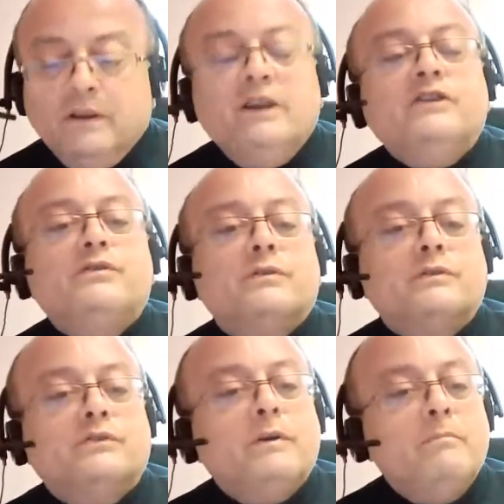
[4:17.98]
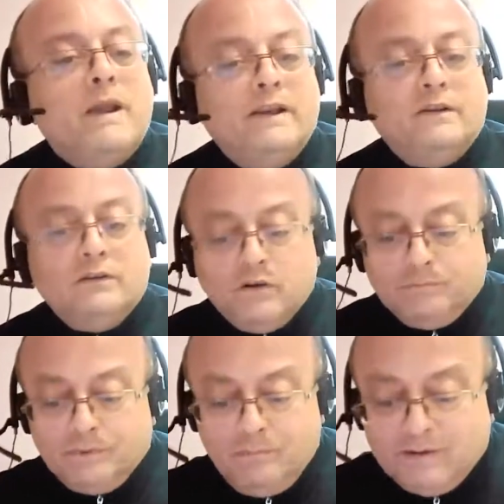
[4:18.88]
It should remain
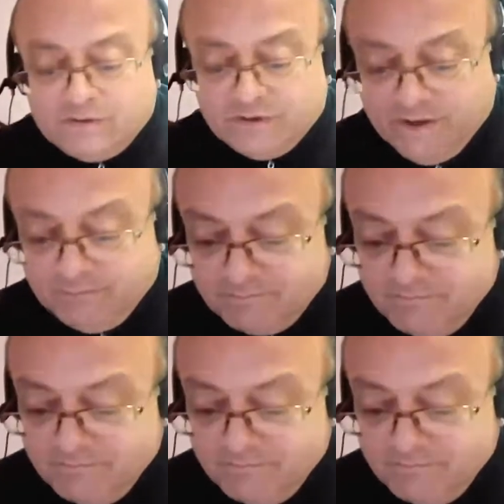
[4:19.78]
complementary.